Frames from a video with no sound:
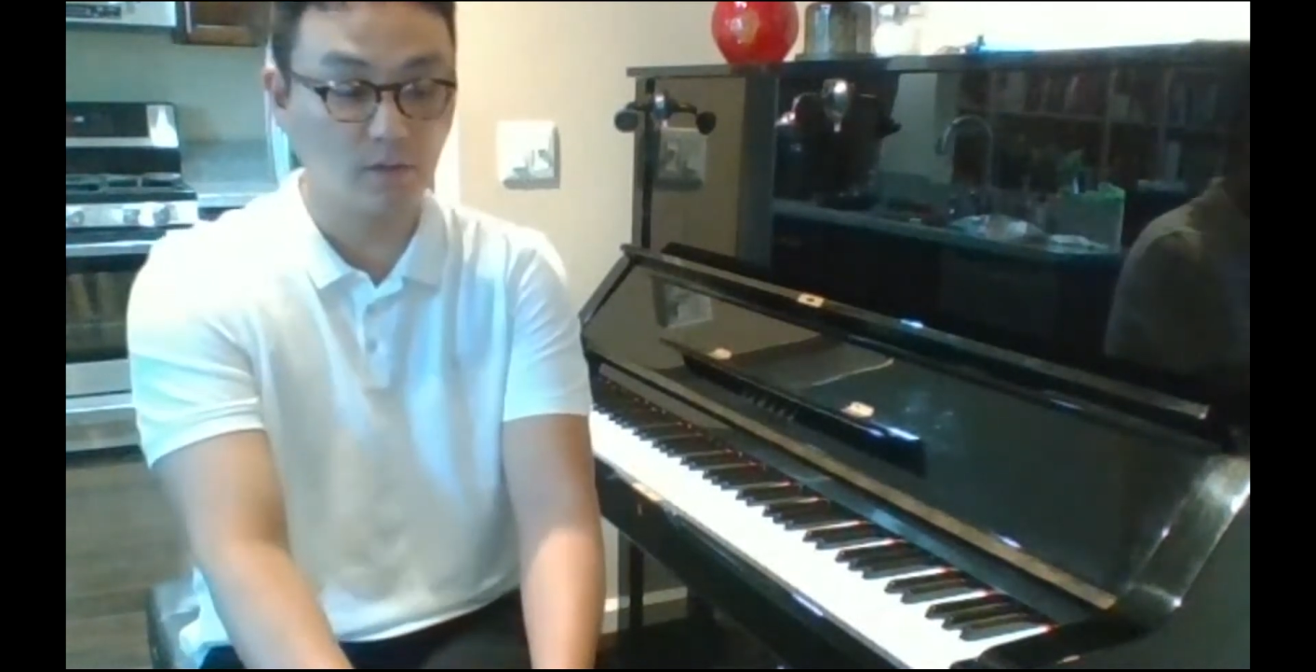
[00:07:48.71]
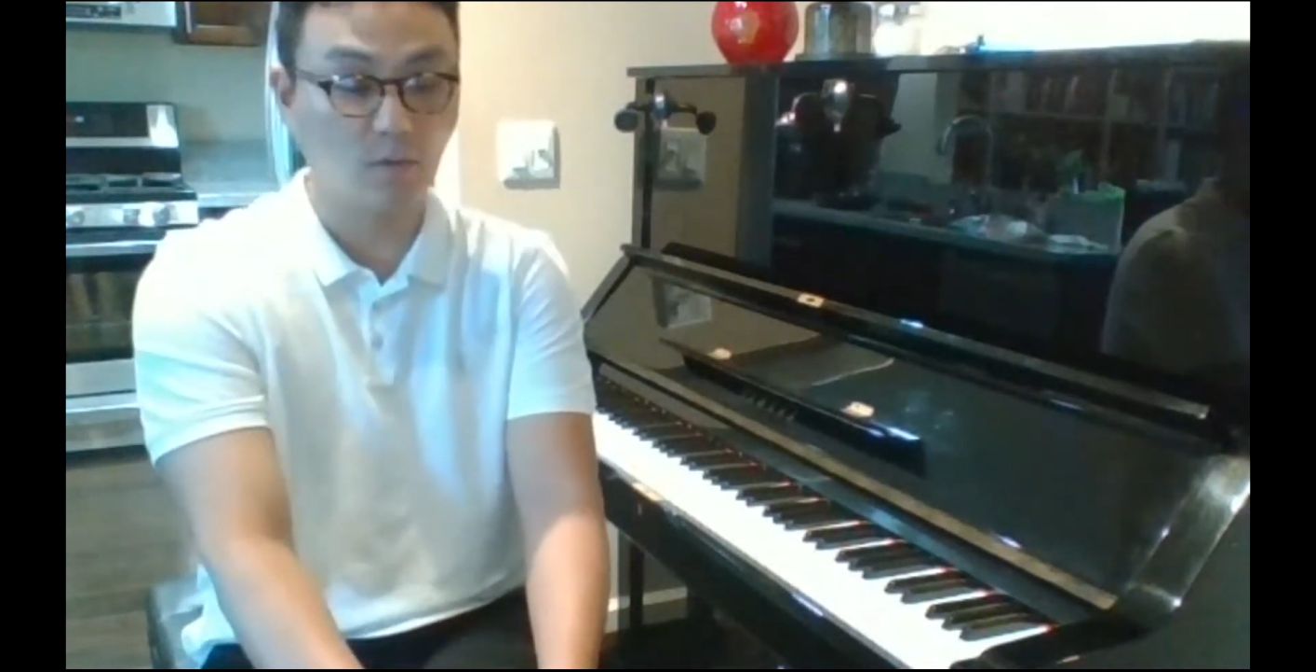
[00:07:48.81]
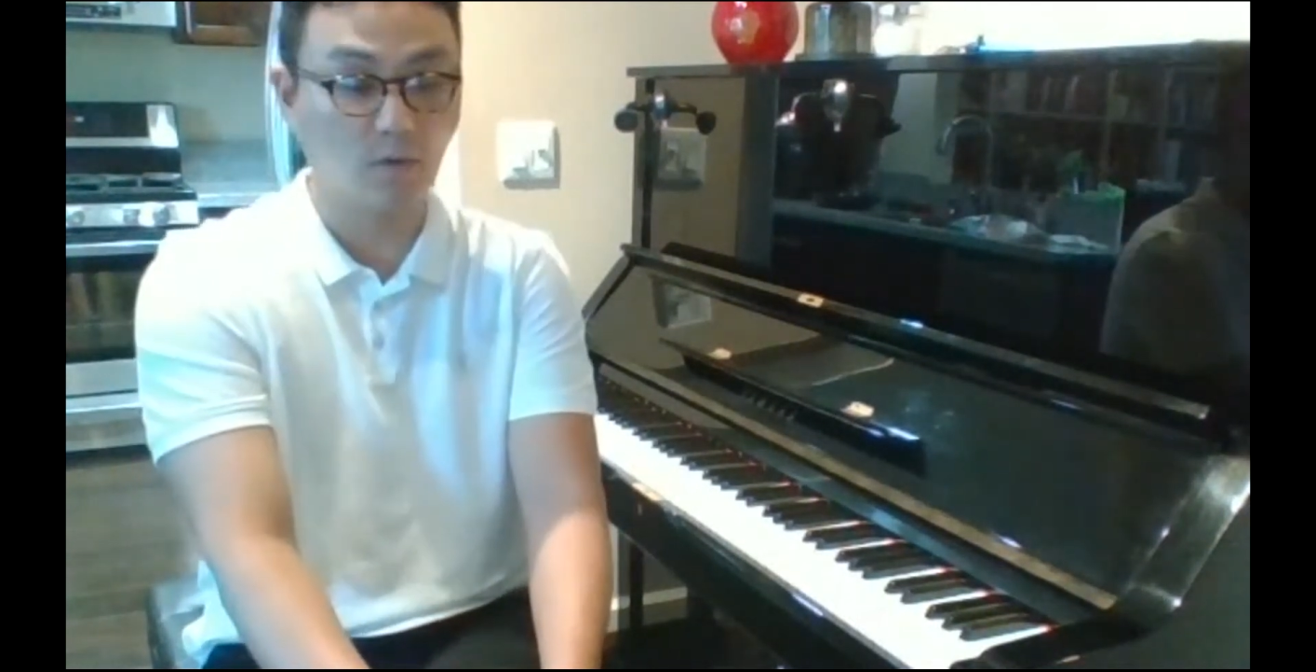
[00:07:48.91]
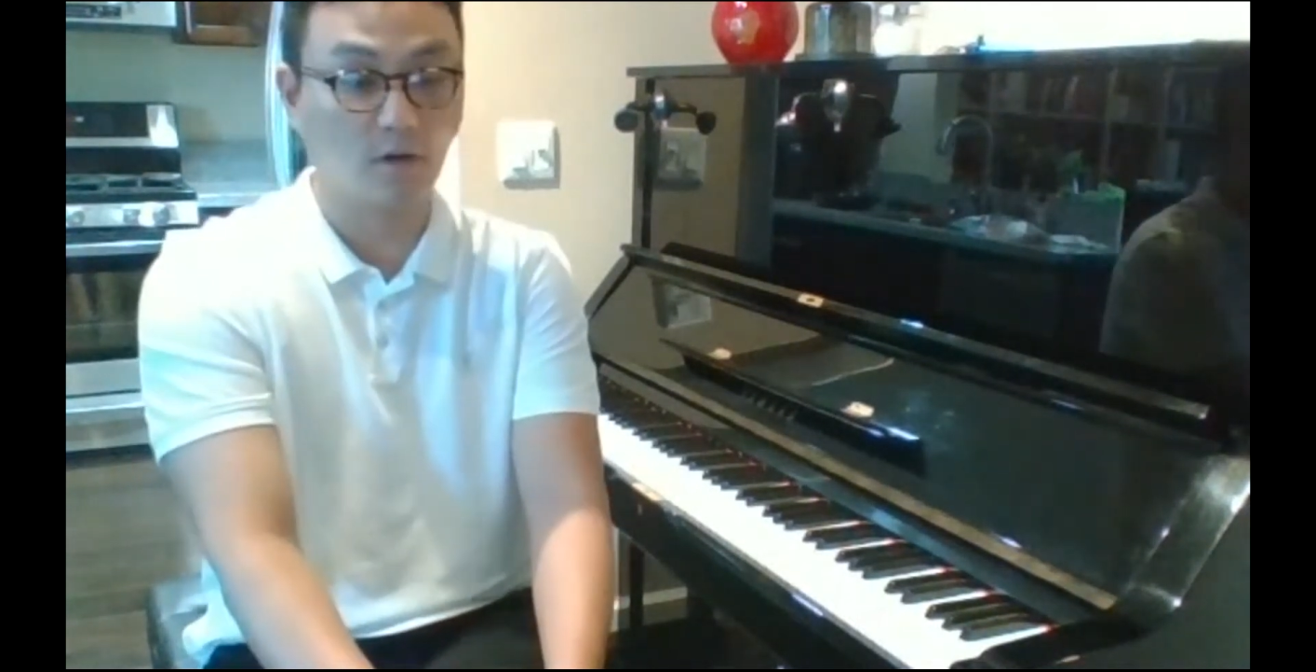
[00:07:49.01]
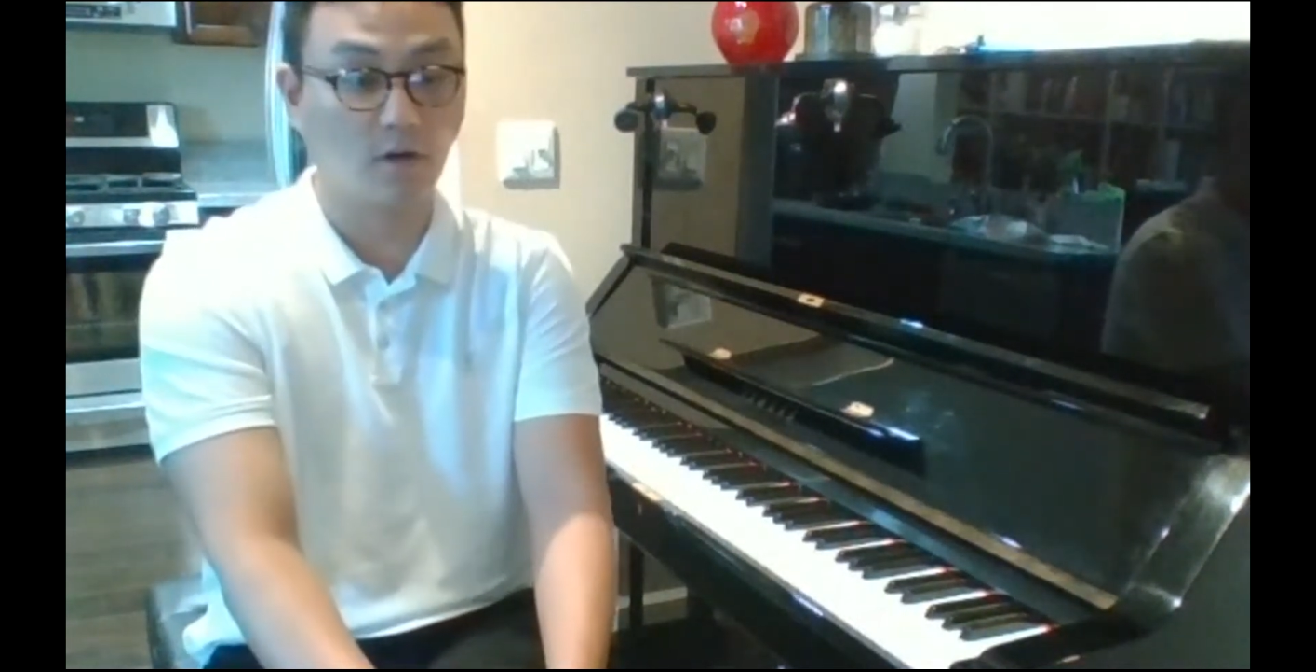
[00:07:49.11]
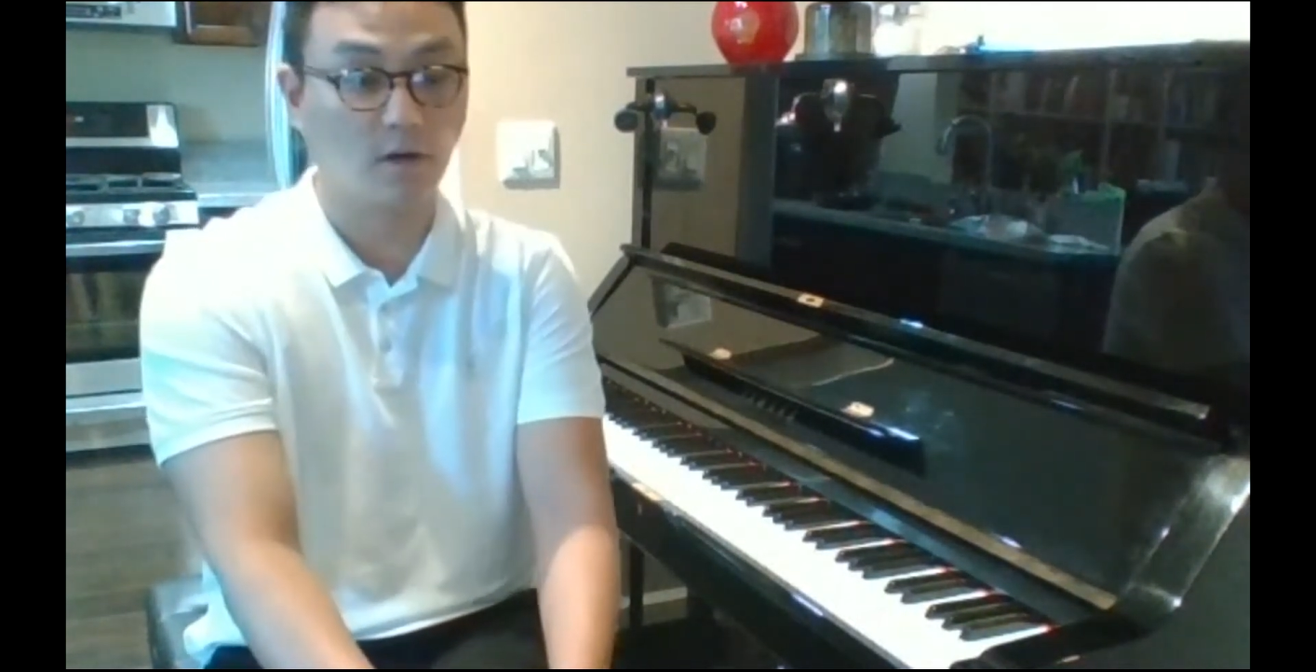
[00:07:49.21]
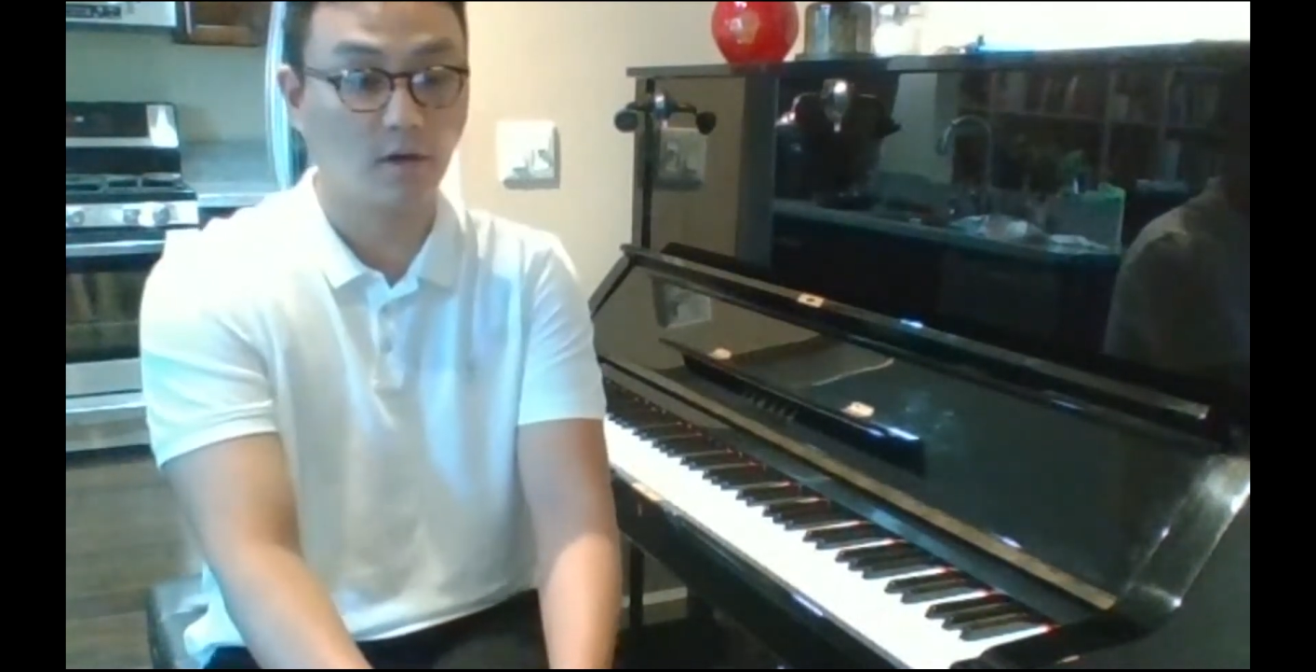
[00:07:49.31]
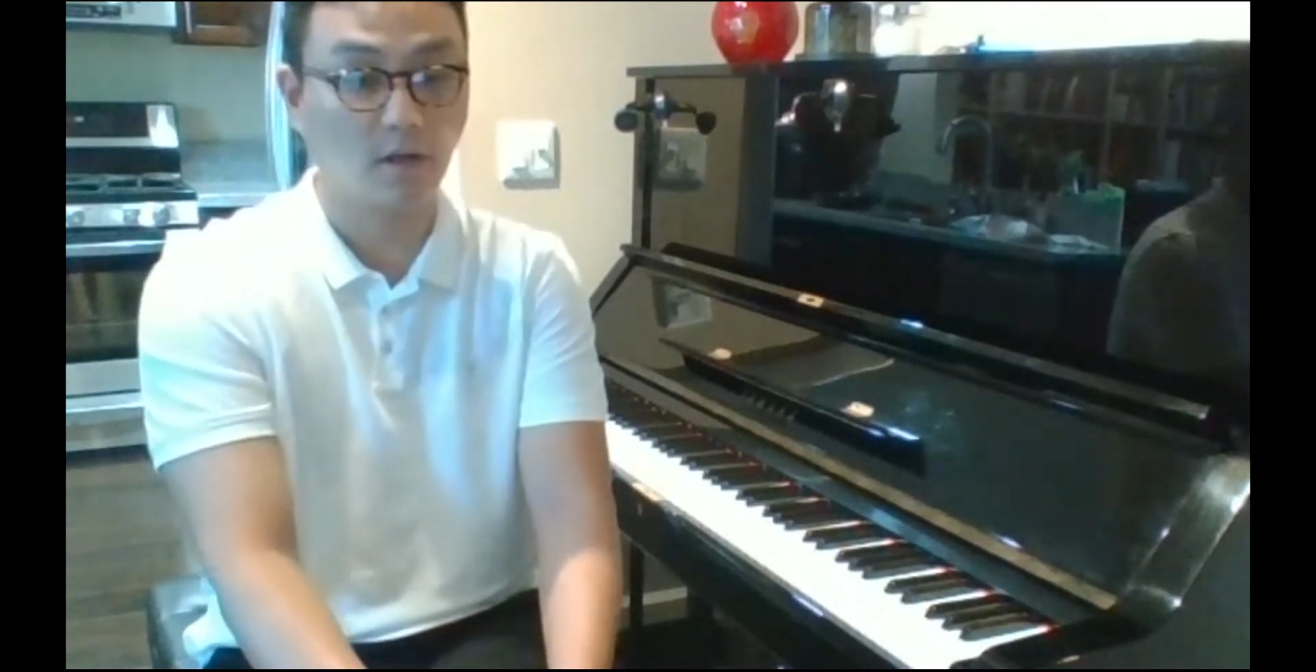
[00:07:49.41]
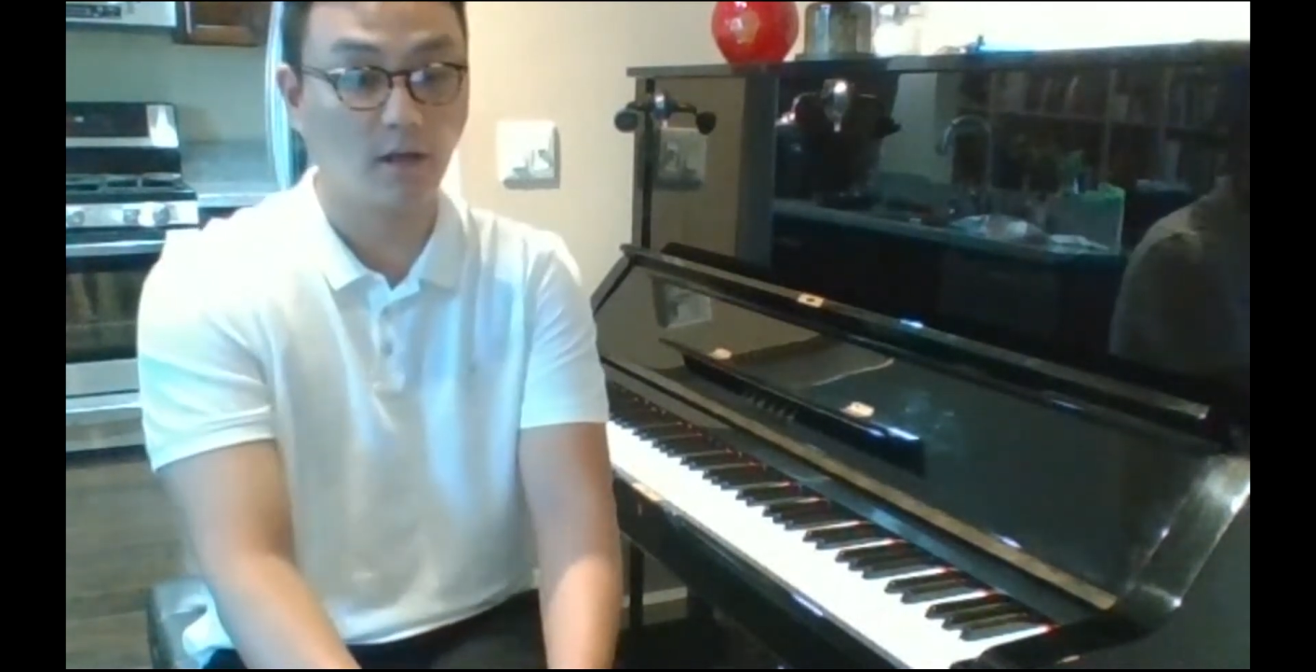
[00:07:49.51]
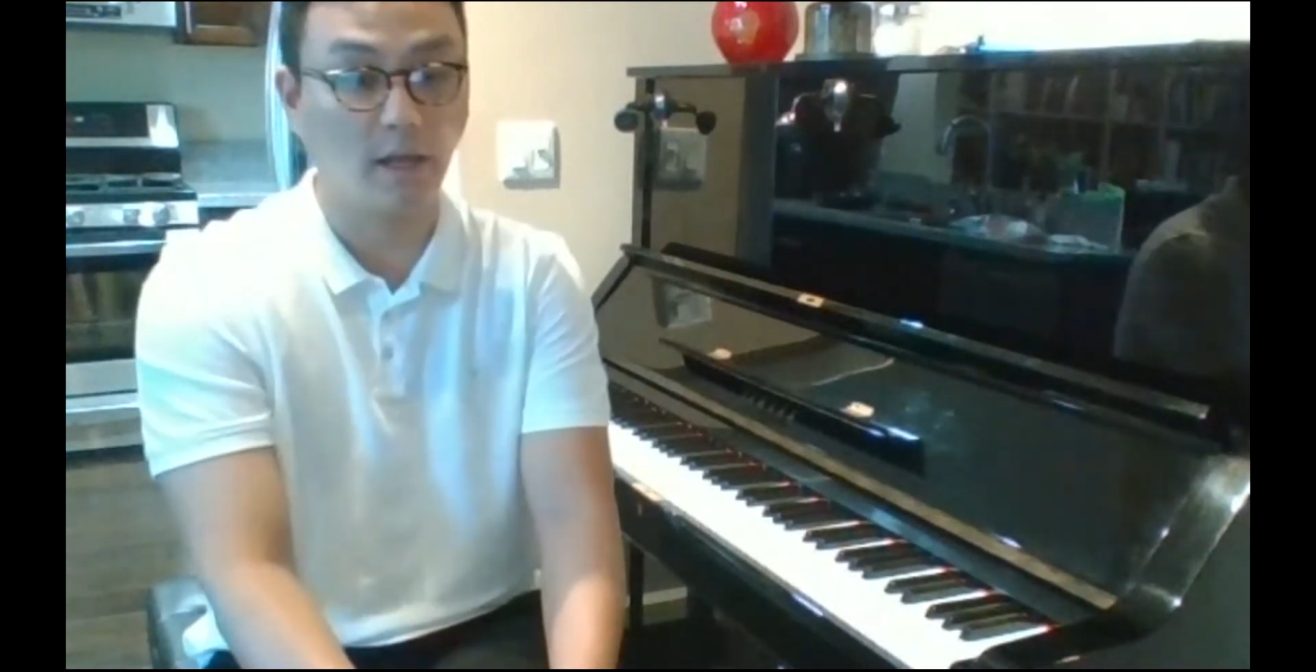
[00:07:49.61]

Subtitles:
or